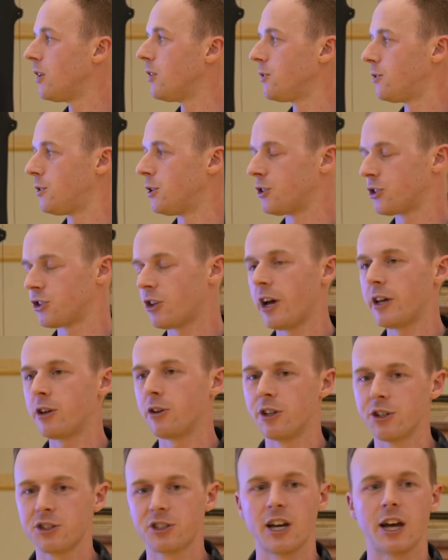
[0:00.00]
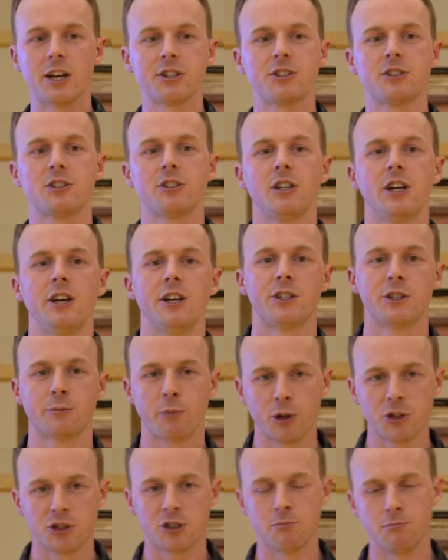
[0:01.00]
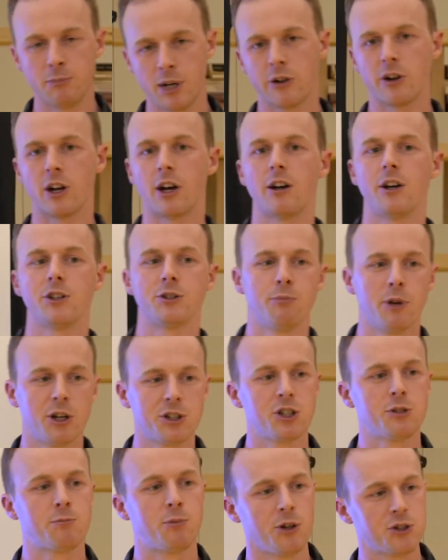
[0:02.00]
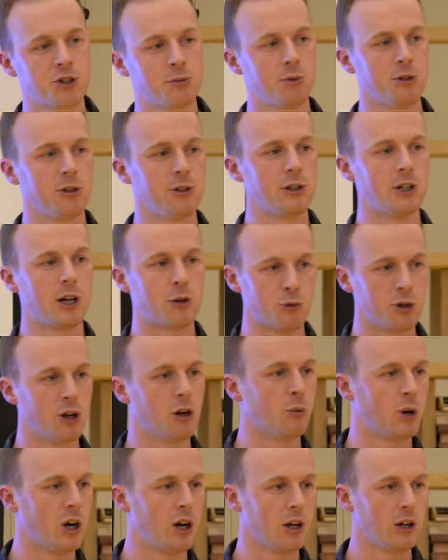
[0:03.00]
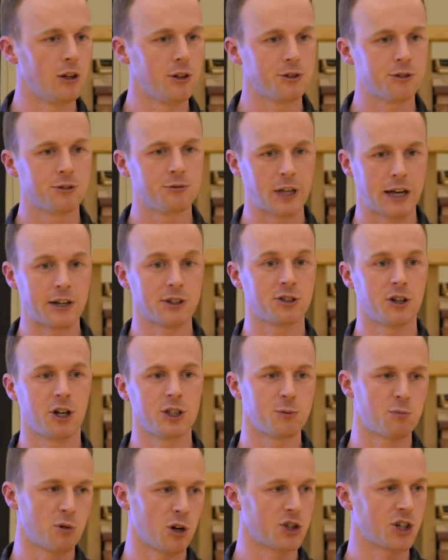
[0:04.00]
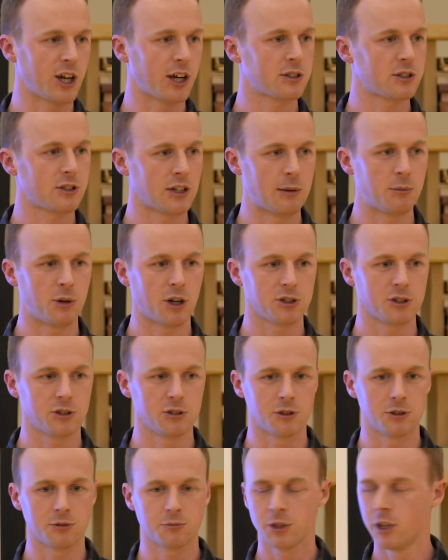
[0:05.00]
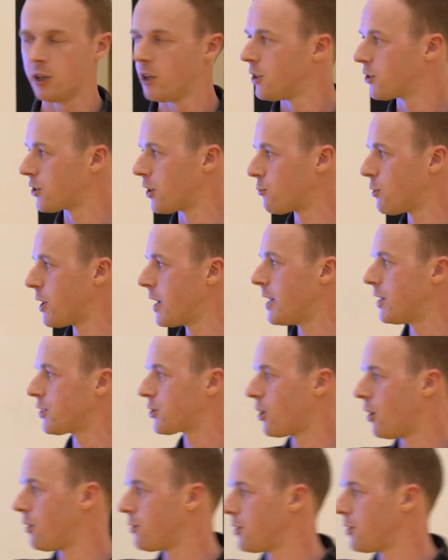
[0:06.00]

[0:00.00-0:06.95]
design on this test is supposed to mirror as much as possible a real-world data science project at Masternaut. So really, it's got